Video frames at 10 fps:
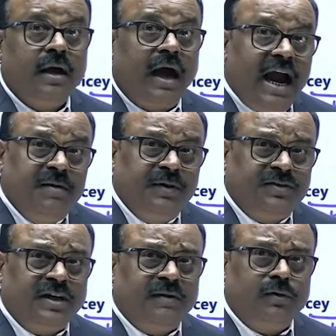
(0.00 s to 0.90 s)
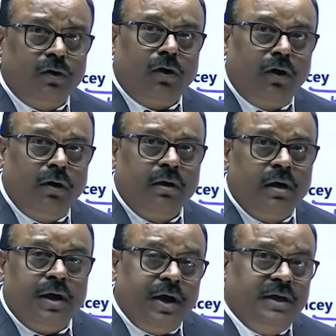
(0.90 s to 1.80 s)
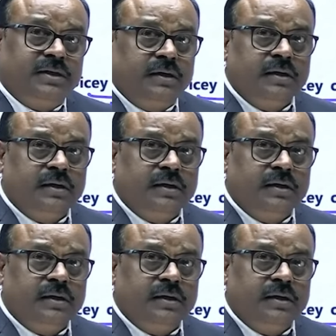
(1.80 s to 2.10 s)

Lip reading: Administrative law is